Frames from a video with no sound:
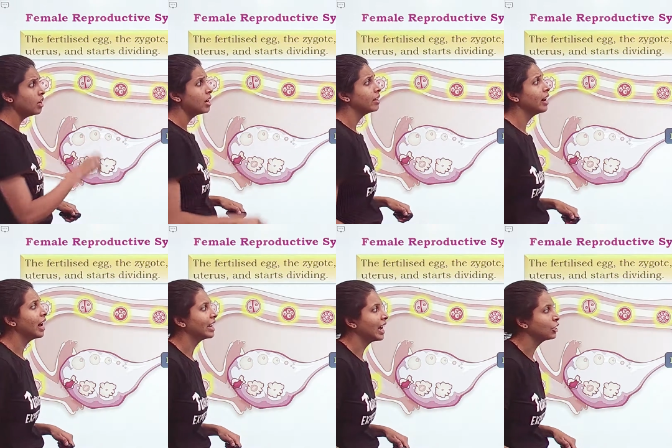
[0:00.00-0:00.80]
The
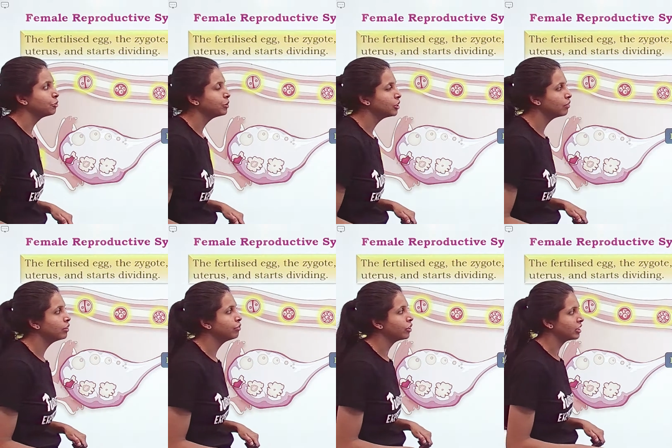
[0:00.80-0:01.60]
attachment of the
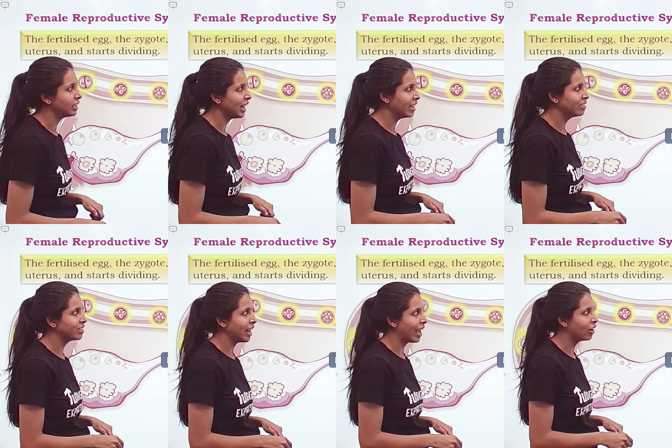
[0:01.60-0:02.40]
fertilized
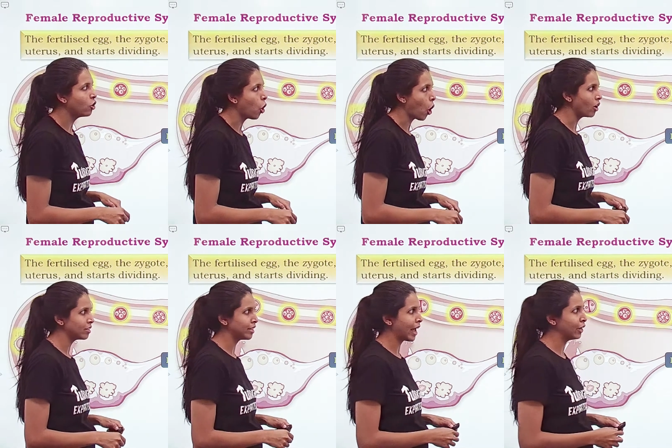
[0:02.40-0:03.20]
egg or
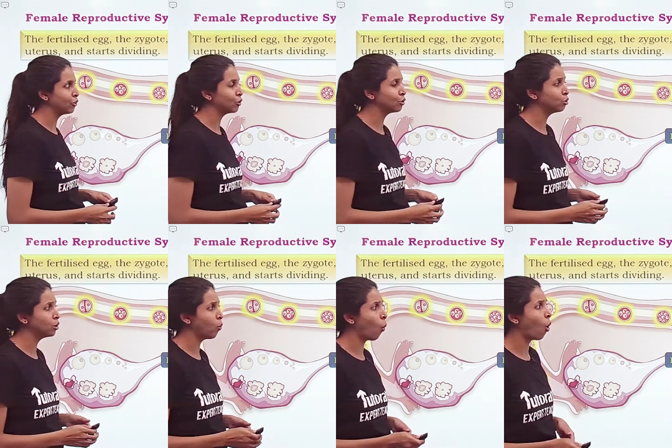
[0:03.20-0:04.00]
zygote to the
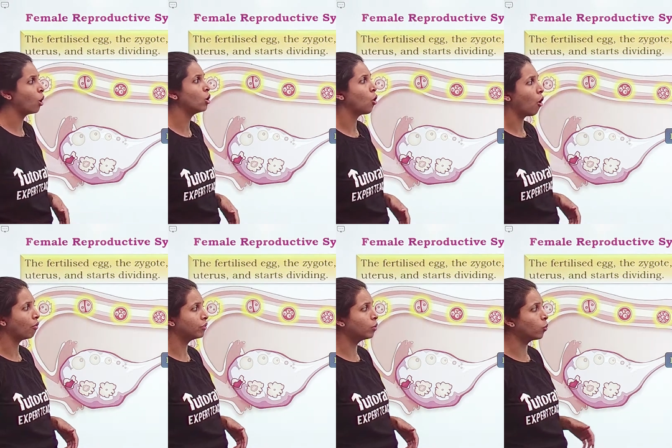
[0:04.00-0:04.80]
wall of
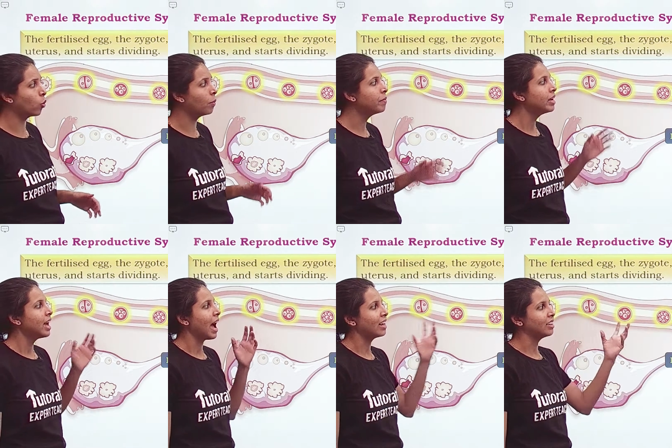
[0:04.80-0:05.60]
the womb
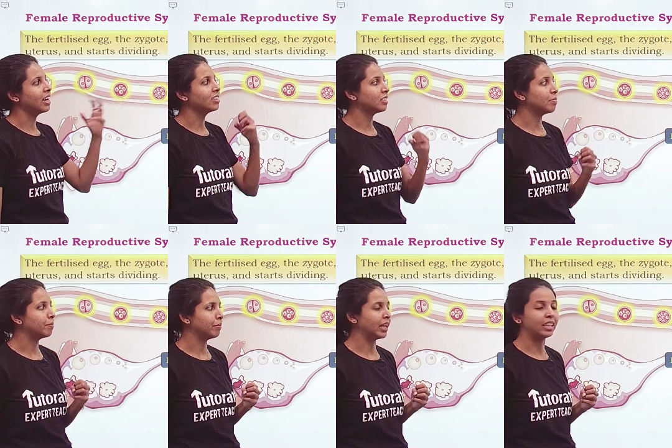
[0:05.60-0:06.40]
and thus
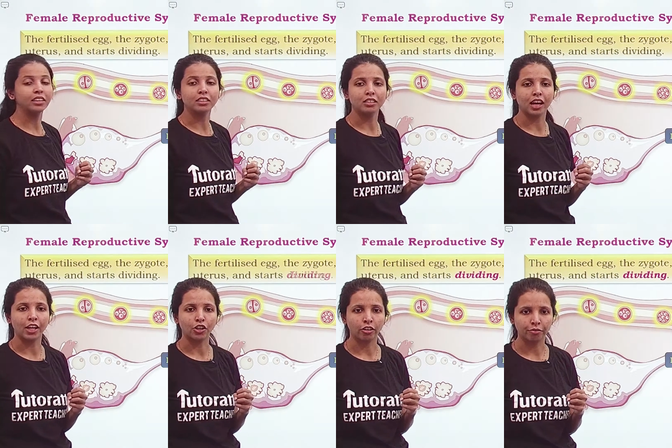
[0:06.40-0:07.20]
making the start
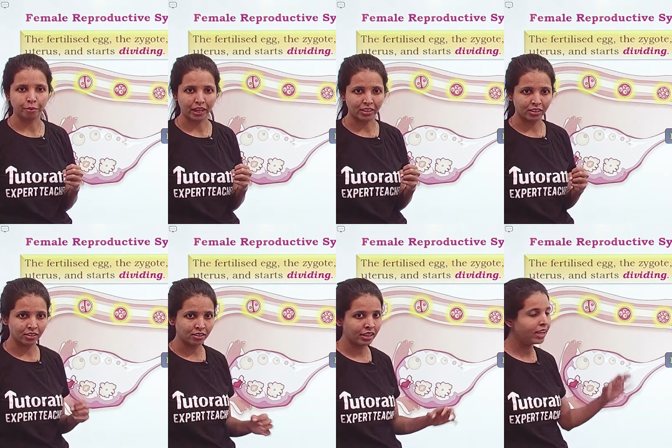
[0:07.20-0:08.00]
of
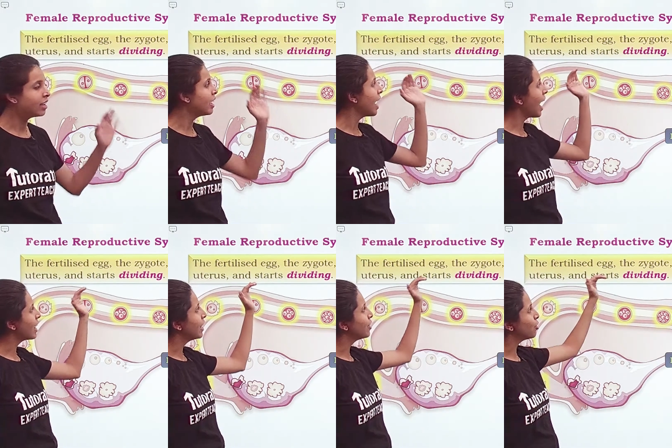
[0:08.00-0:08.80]
pregnancy. And
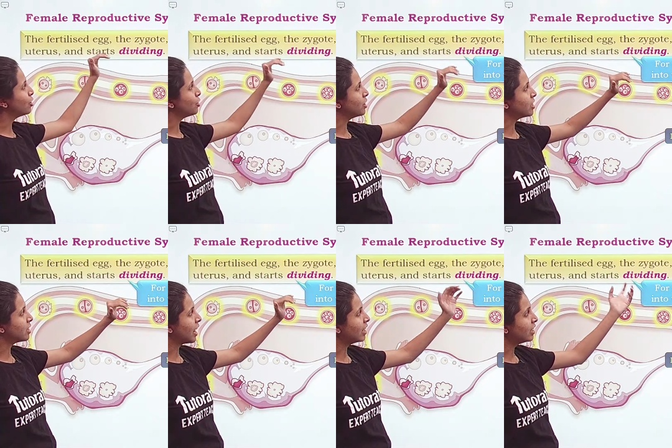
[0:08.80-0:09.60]
I told you they
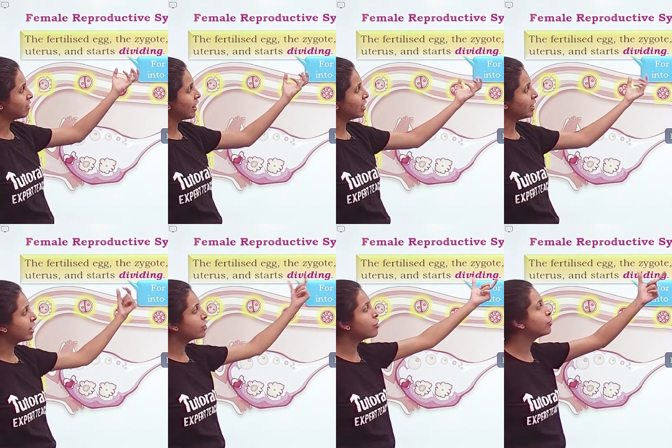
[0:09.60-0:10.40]
start dividing
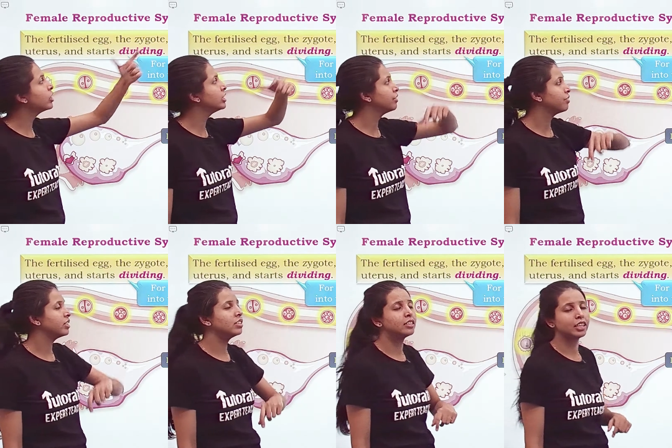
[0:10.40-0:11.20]
for
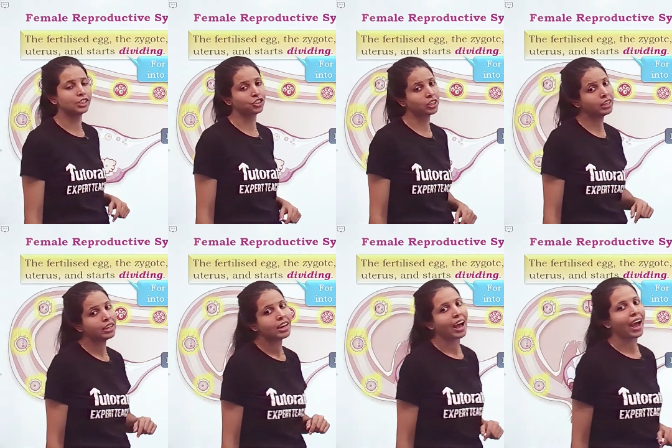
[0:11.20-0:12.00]
differentiation
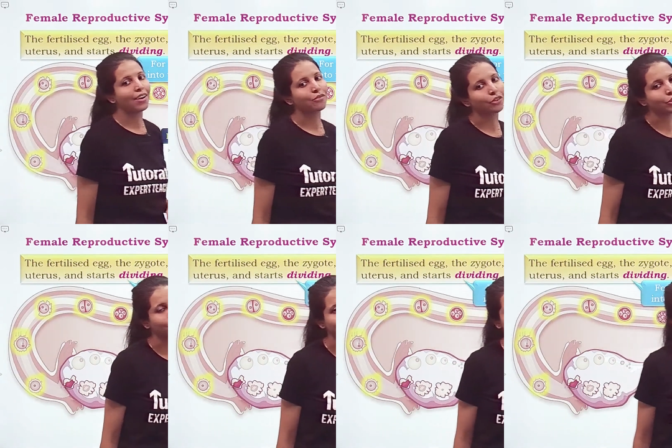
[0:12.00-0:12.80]
and for
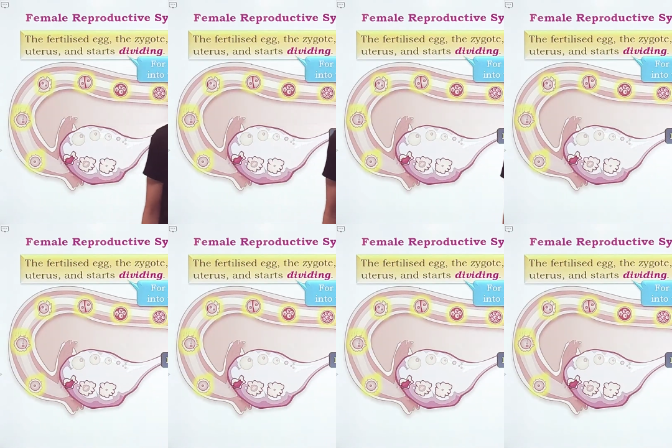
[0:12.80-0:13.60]
into various
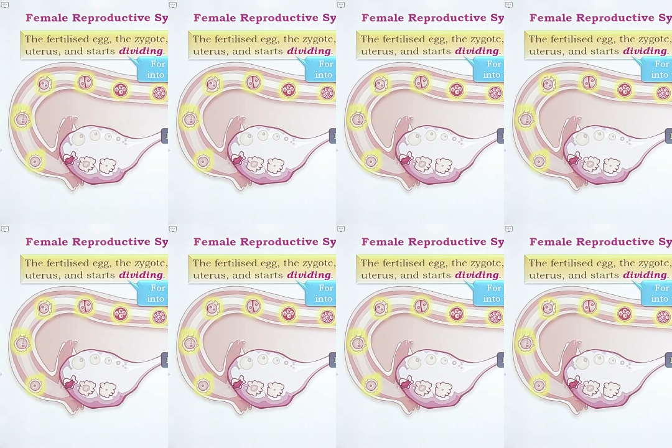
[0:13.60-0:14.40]
types of
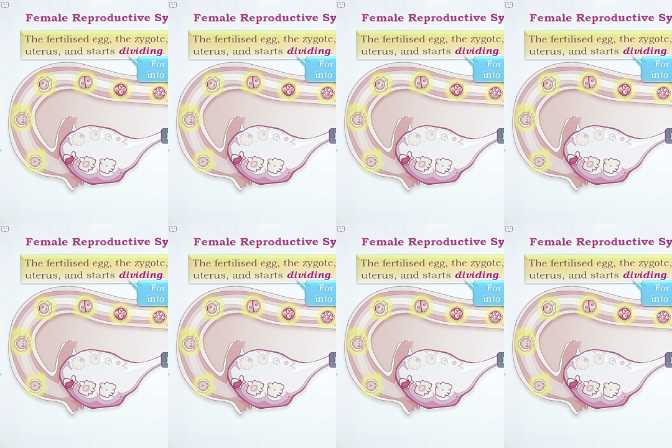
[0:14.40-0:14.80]
tissues.